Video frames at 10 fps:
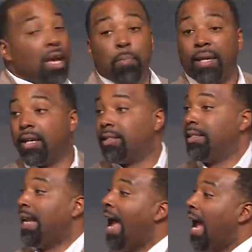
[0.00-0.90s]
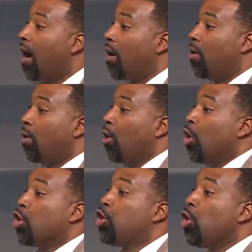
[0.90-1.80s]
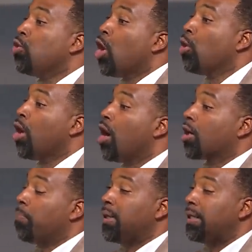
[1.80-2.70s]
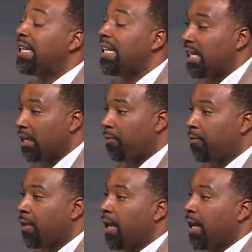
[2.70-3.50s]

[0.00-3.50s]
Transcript: because now you no longer believe